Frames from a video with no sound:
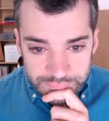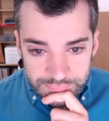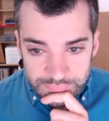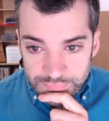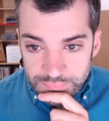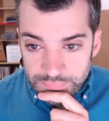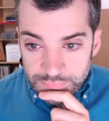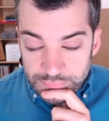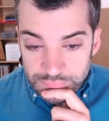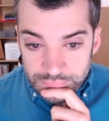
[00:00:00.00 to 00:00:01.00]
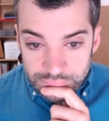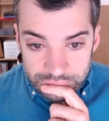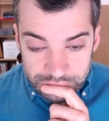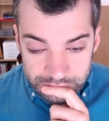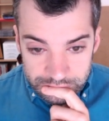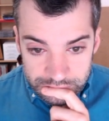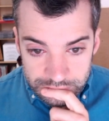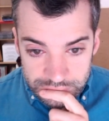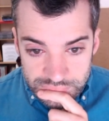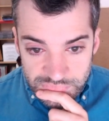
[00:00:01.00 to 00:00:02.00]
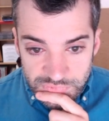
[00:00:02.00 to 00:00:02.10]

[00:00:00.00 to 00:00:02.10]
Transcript: [no speech]